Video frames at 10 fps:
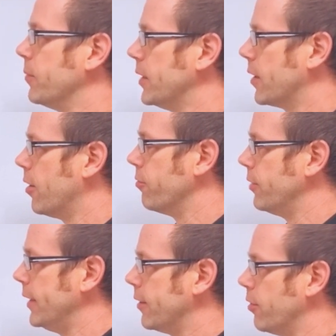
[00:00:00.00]
You can't
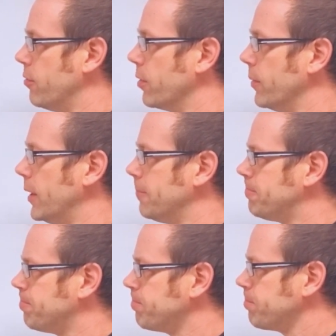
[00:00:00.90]
really go wrong with that.
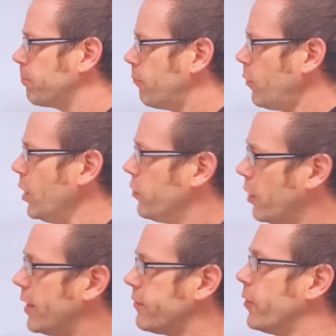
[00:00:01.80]

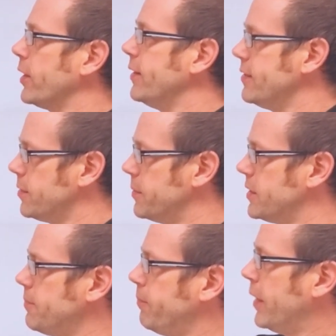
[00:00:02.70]
So let's volley these numbers in.